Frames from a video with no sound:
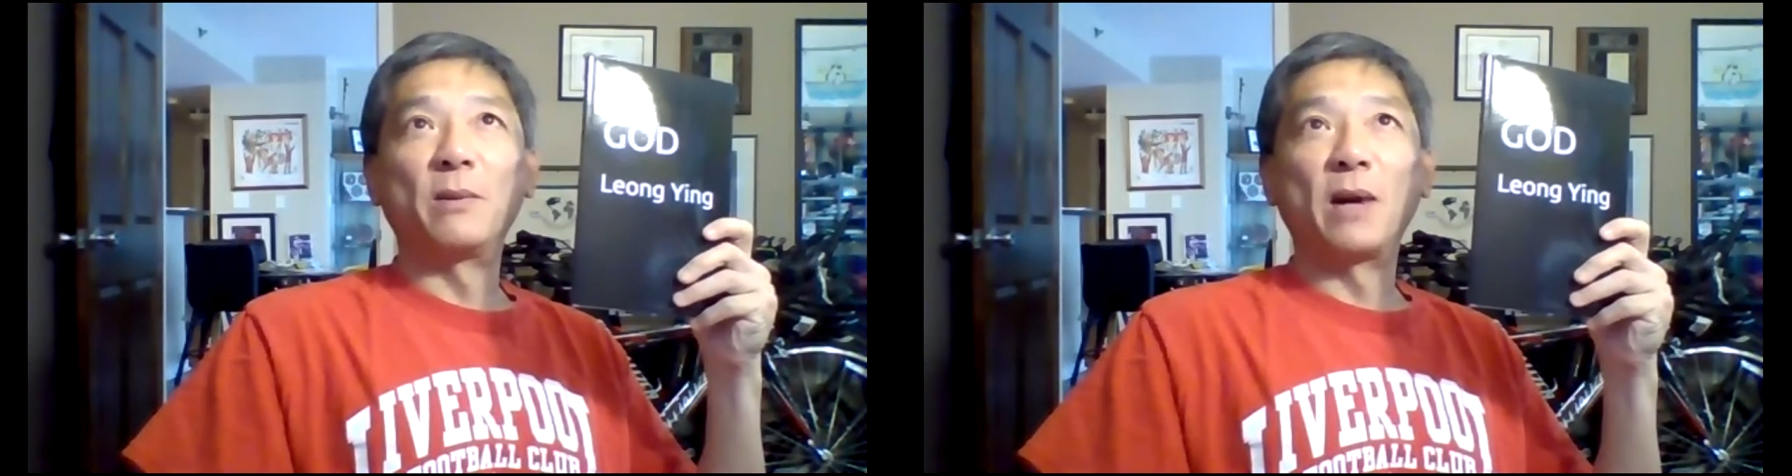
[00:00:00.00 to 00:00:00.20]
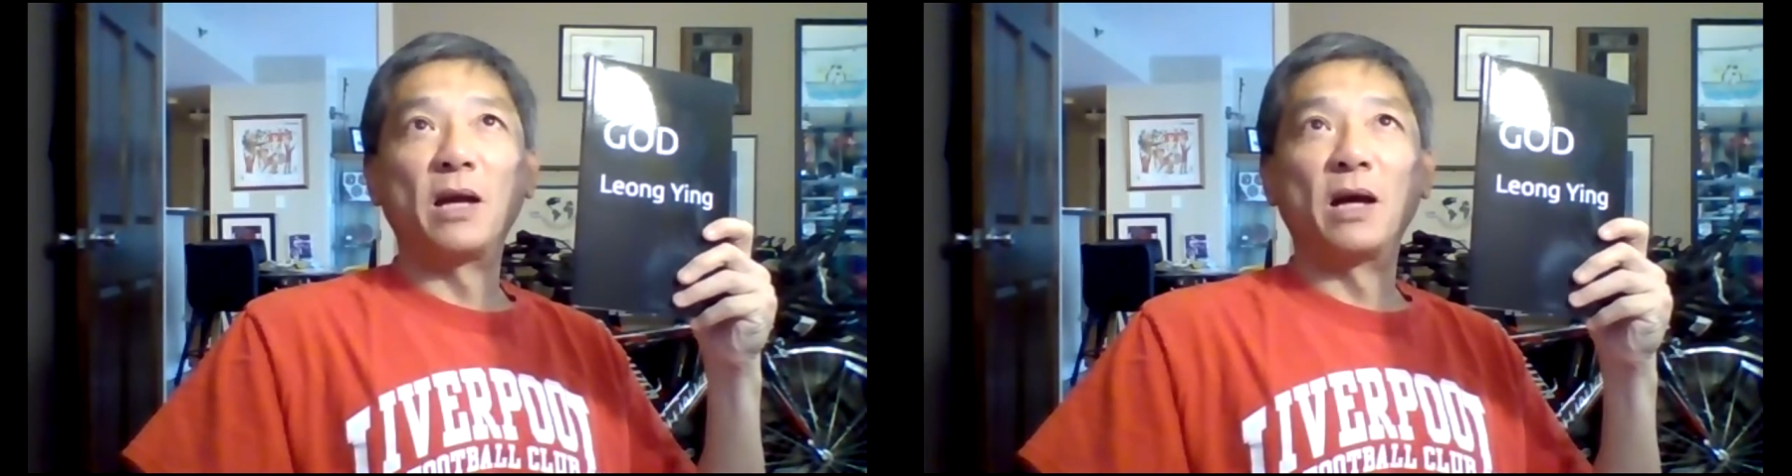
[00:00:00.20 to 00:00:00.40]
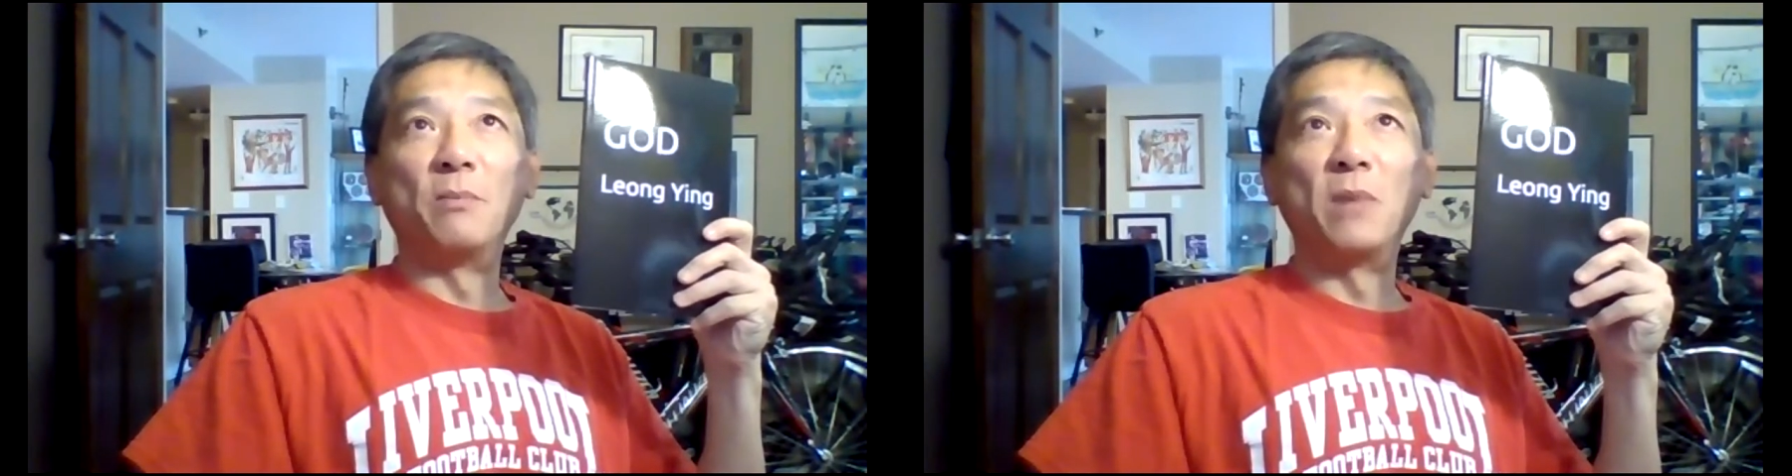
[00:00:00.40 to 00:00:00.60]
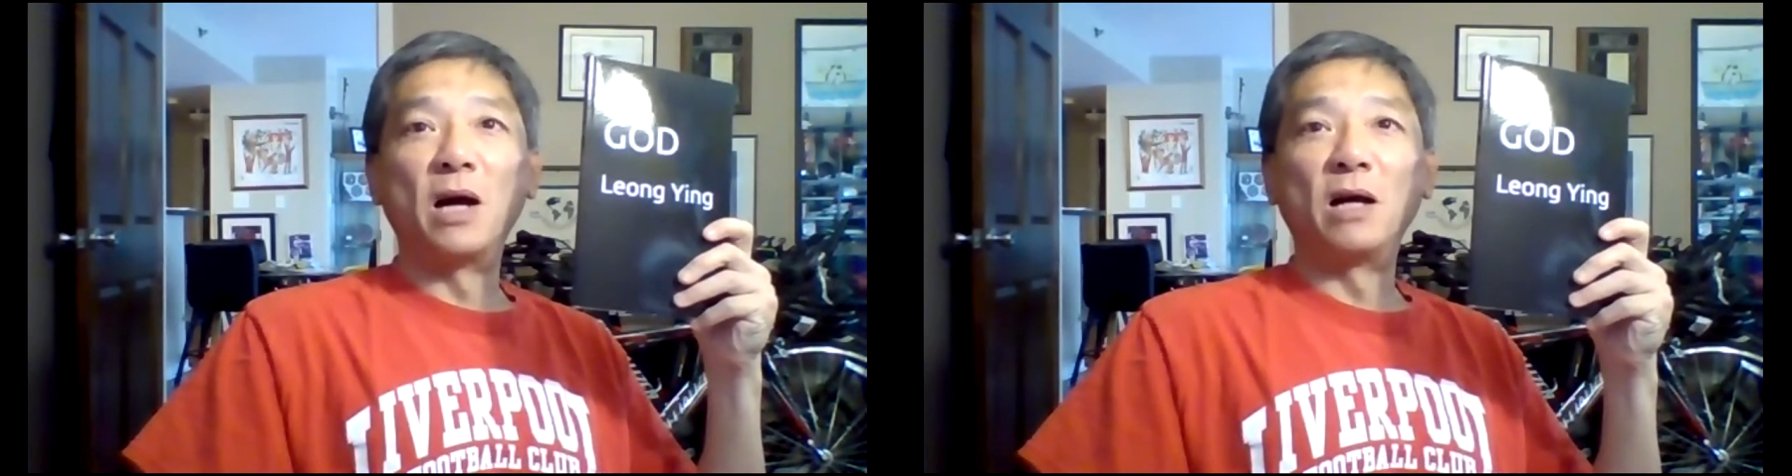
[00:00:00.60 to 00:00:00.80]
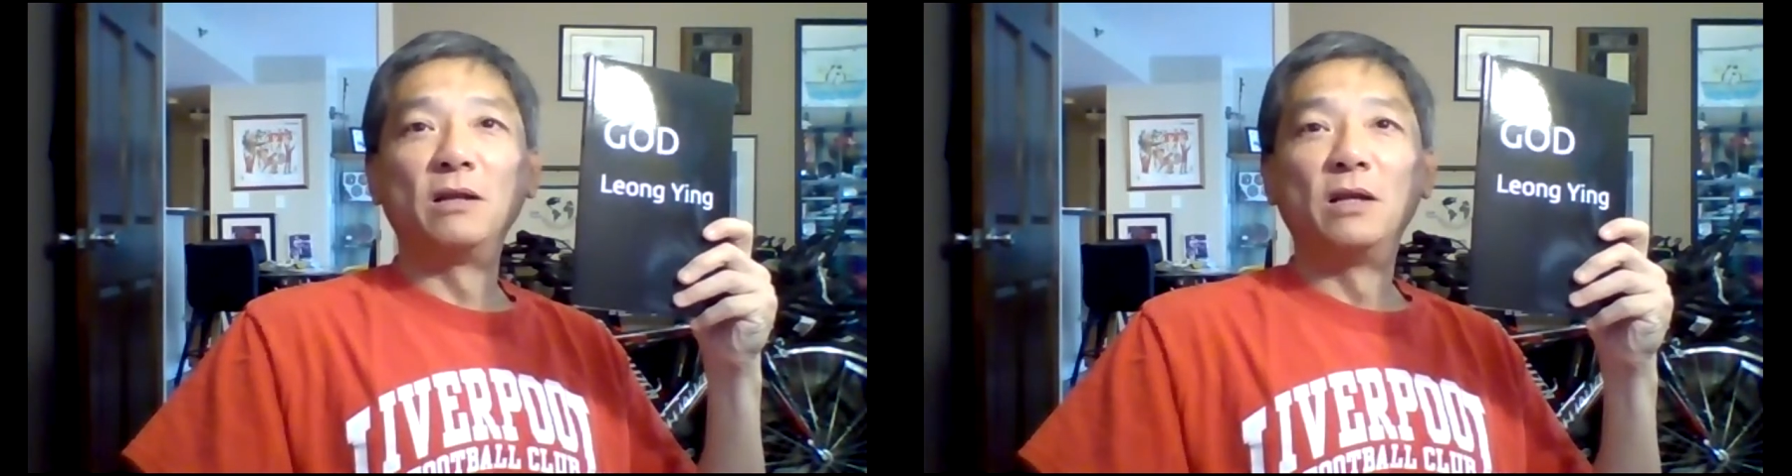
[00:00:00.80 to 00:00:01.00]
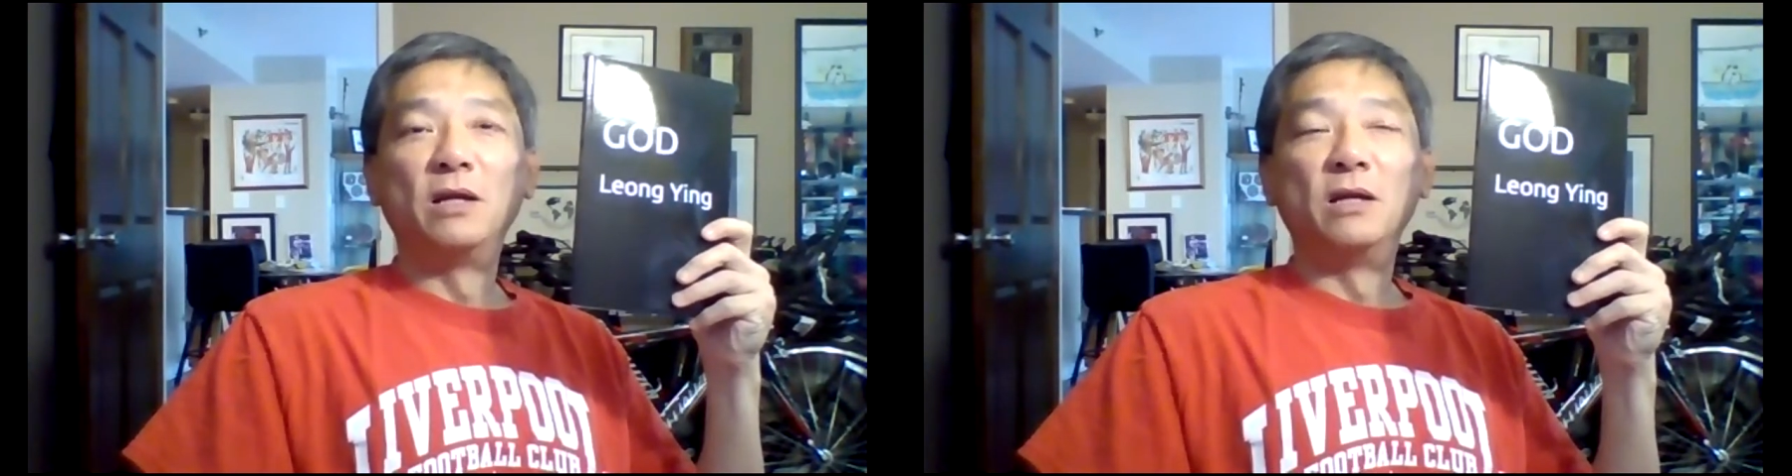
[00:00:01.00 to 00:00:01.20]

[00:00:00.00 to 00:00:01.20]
by Amal,